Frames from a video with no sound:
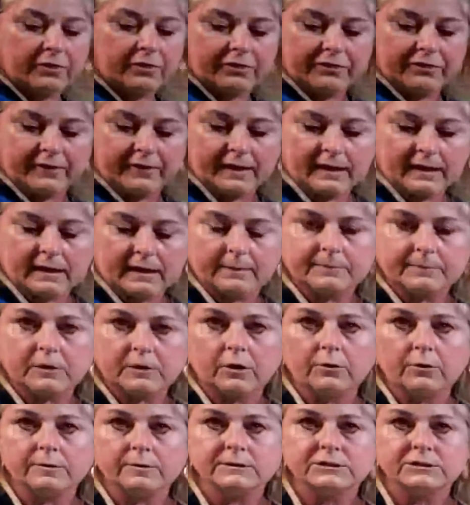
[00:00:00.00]
think I'm
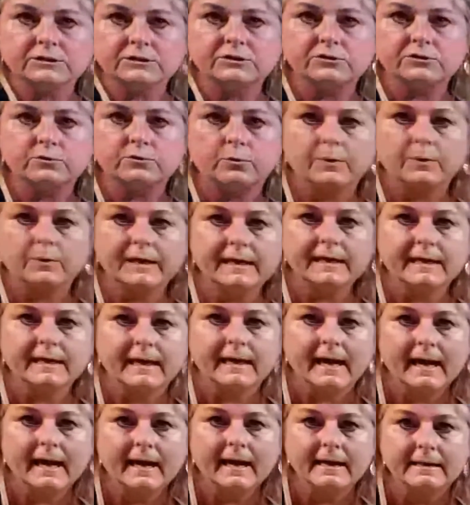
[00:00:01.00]
going to do
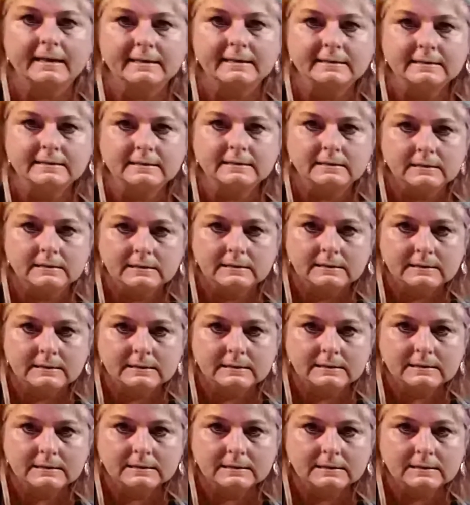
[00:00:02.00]
weekends.
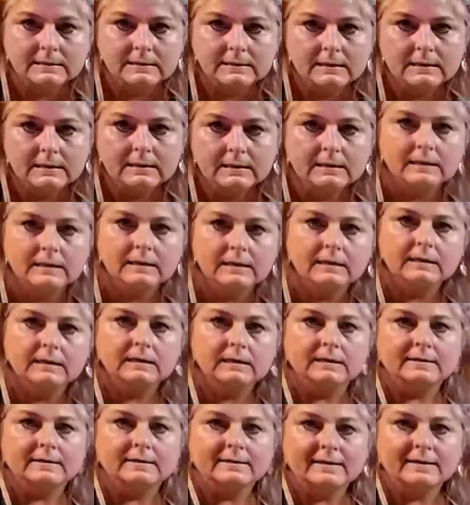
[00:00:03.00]

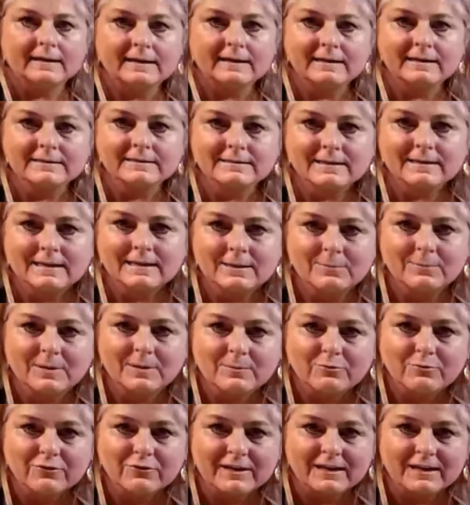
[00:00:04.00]
It is going to be
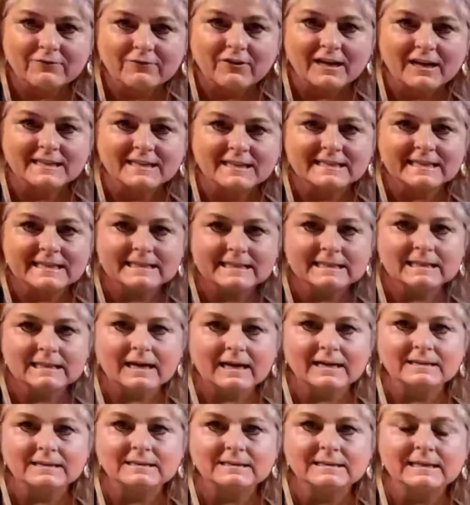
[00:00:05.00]
pretty, right, Danny Lyons?
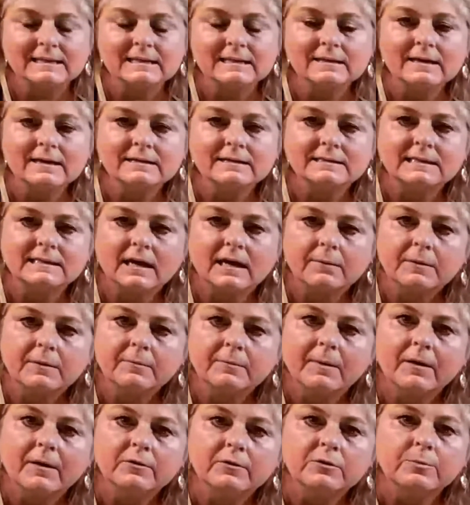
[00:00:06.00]
Danny Lyons, tell me
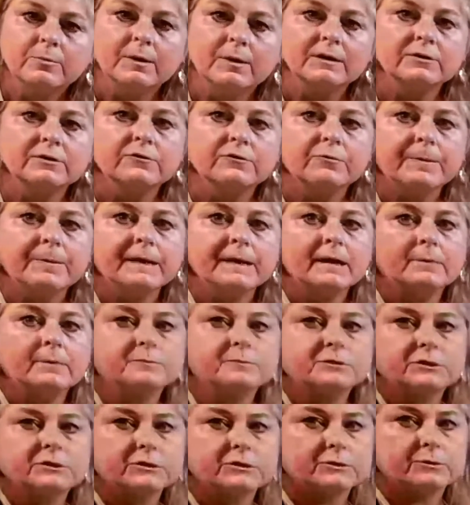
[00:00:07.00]
about what you've been up
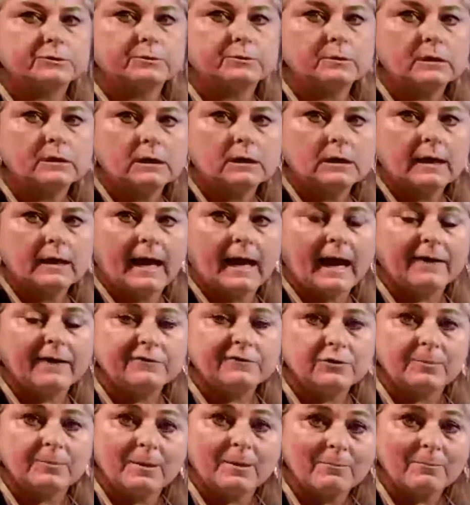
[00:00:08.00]
to. Have you
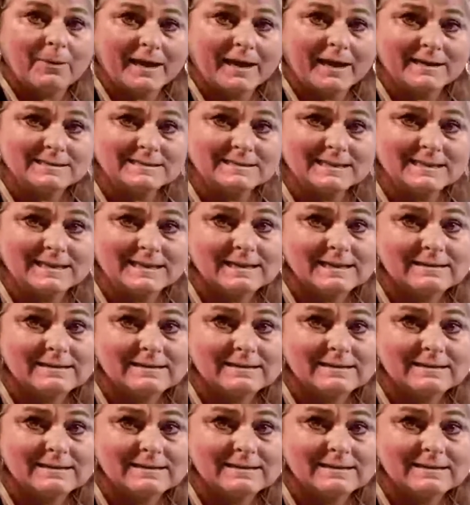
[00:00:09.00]
been painting?